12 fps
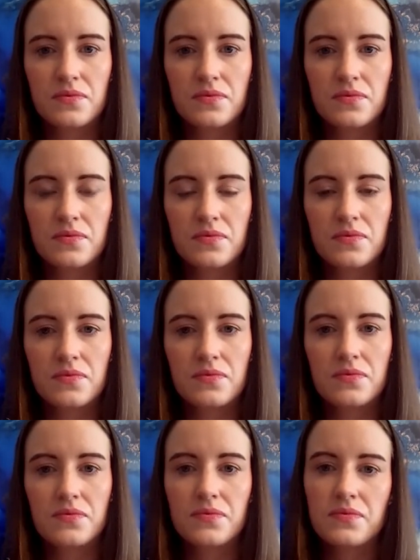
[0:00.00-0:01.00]

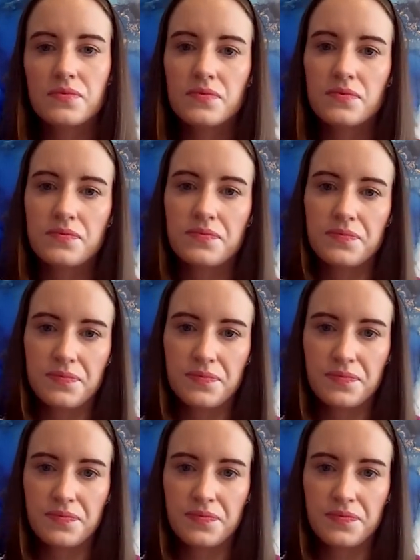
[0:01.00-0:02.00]

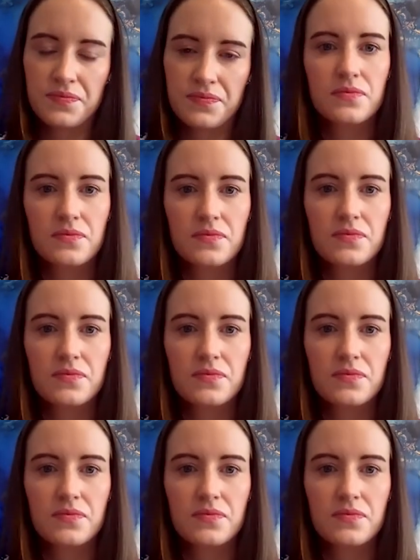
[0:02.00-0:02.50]
The person shown says nothing.